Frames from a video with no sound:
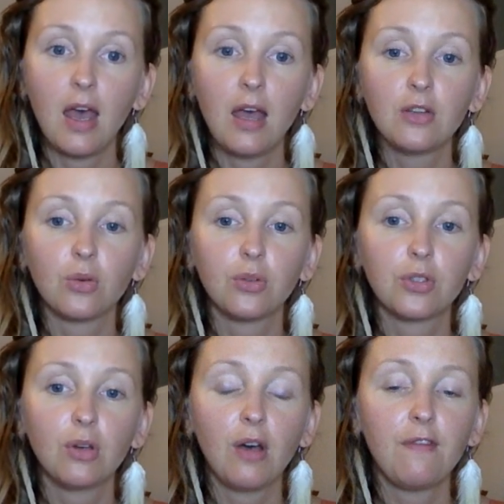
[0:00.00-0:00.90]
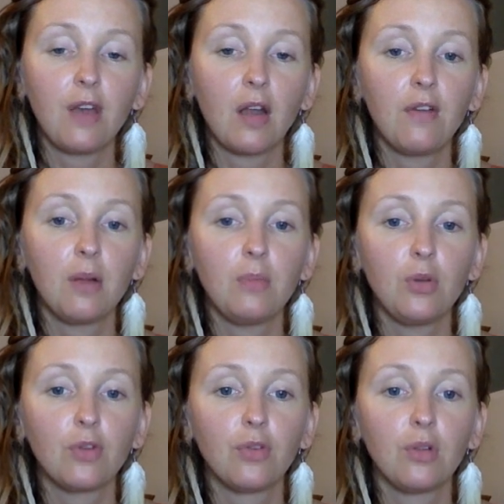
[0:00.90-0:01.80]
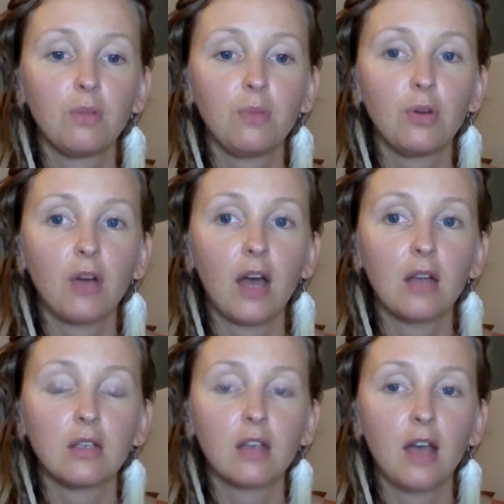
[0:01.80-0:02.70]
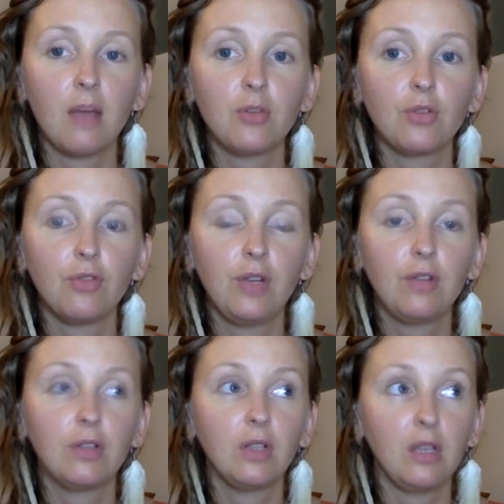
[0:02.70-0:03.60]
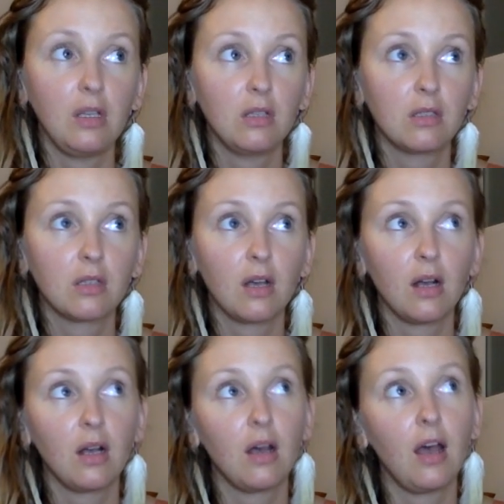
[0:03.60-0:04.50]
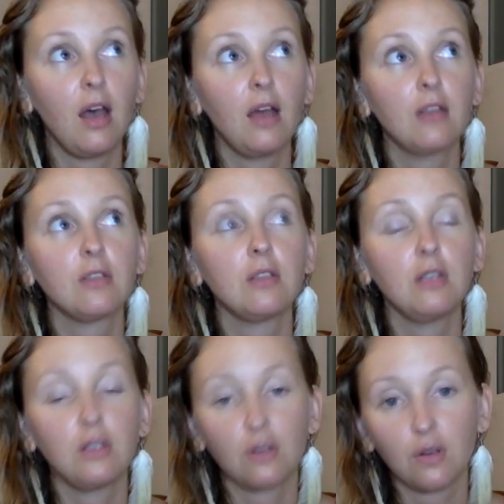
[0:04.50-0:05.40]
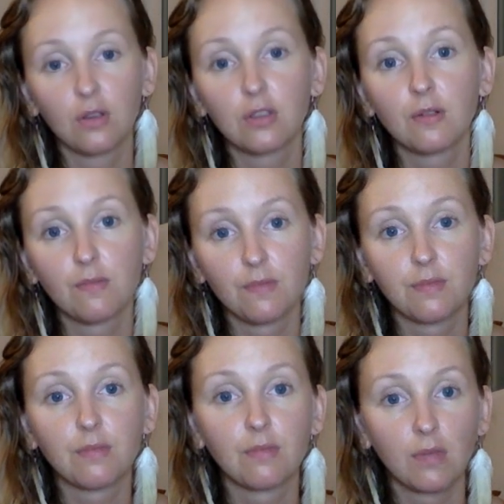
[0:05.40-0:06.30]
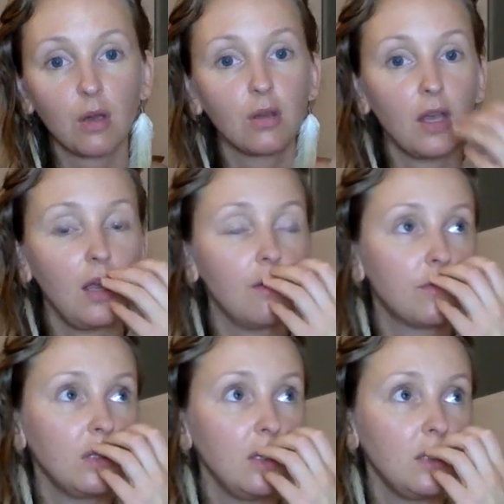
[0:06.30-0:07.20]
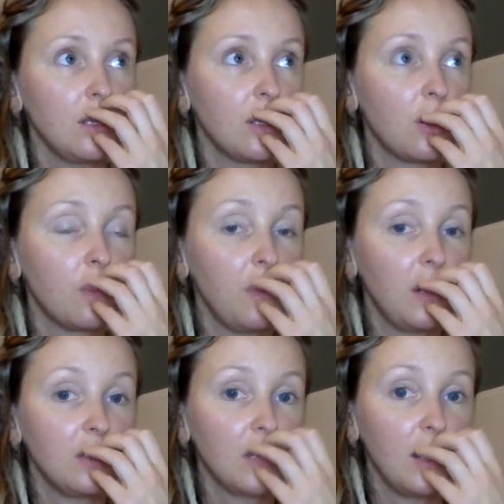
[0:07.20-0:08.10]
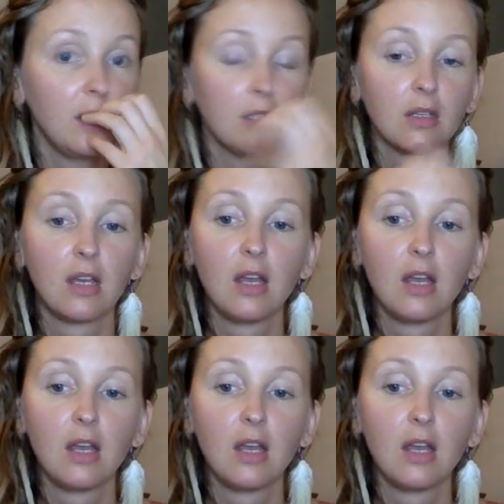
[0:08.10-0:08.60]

And also a very, very beautiful and pure-hearted time to really release and detox. Okay, releasing a lot of parasites,